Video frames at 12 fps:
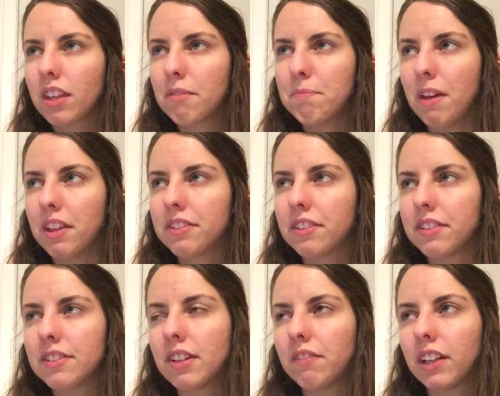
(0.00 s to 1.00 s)
myths
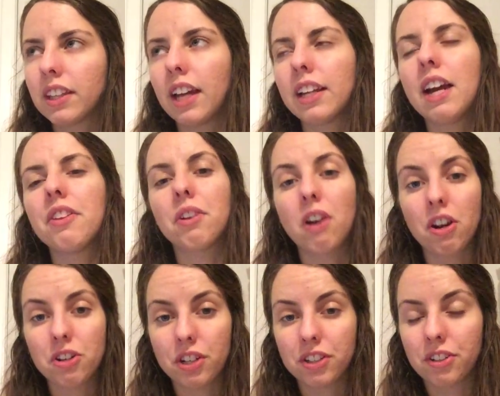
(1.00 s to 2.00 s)
and stuff like that, and how there
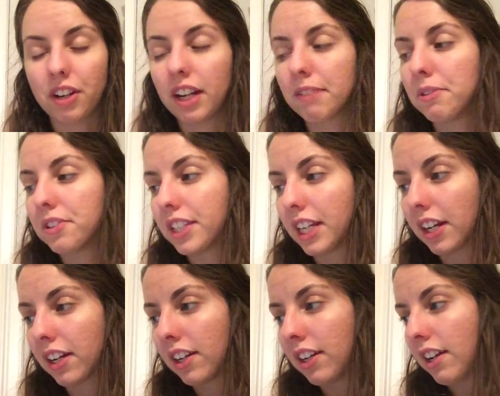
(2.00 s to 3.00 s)
are trickster animals
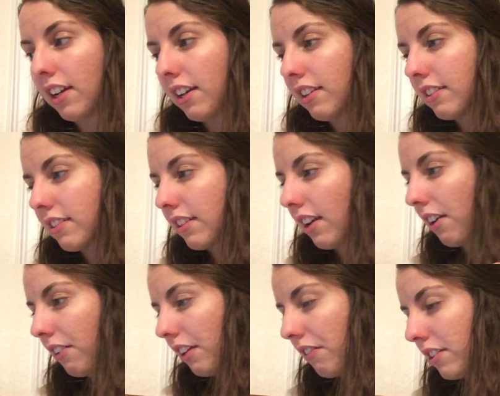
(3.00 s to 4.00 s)
here.
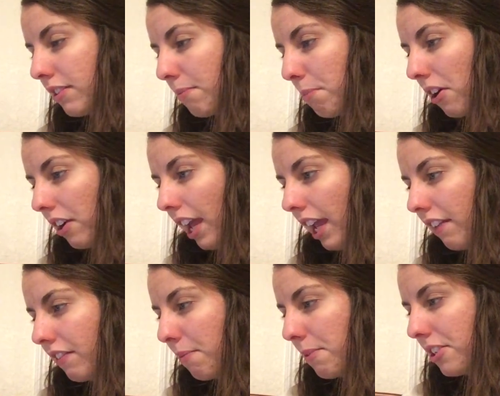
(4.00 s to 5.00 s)
So that was part A
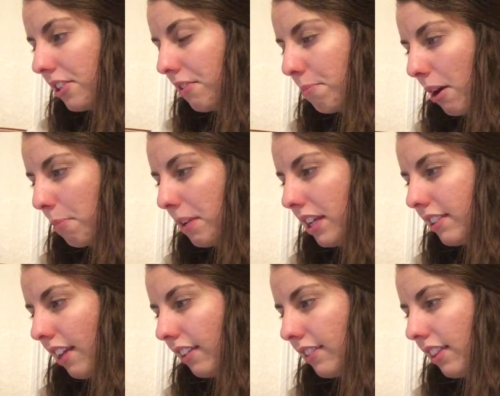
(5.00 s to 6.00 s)
of number 2. Part B
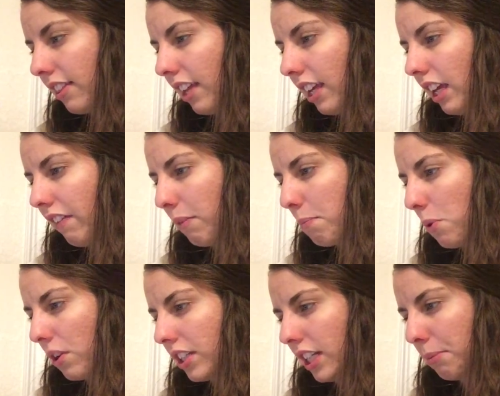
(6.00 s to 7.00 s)
says, and think even
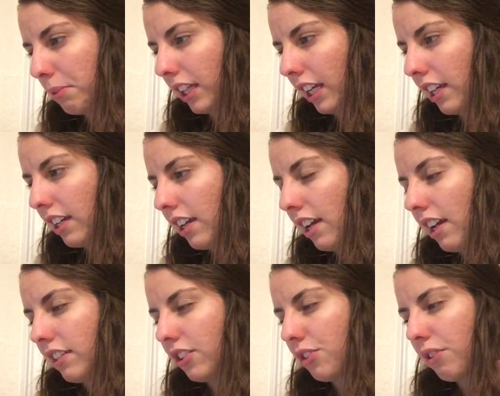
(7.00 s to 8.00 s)
more deeply.
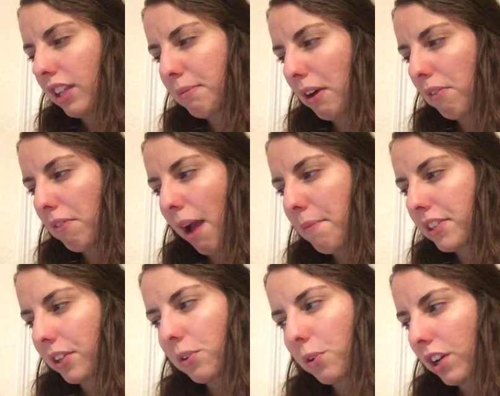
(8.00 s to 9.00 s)
Is this really about
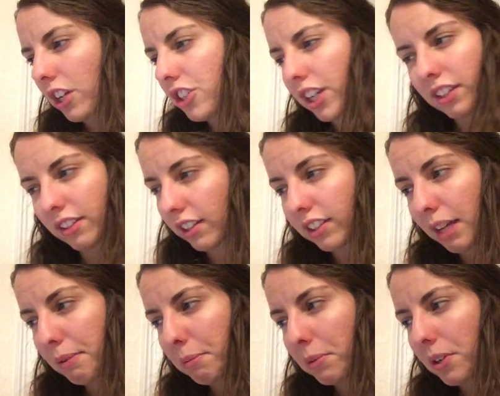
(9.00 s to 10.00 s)
rabbits and corn and chickens and
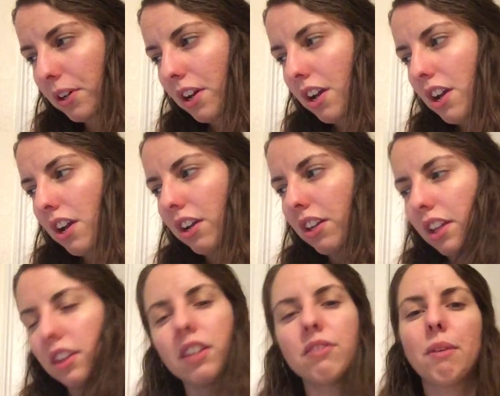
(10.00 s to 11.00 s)
clay people? Or do you
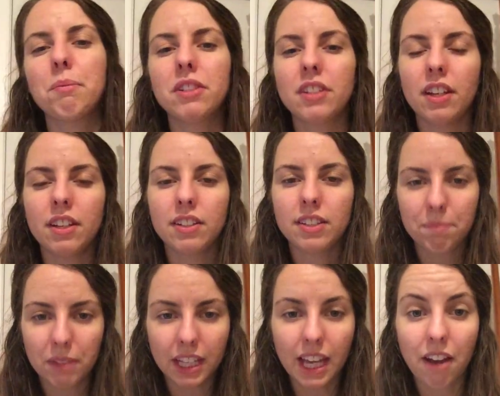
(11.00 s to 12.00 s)
think these represent
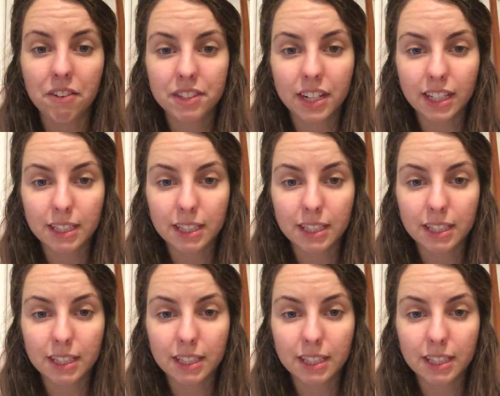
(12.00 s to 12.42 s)
something else? And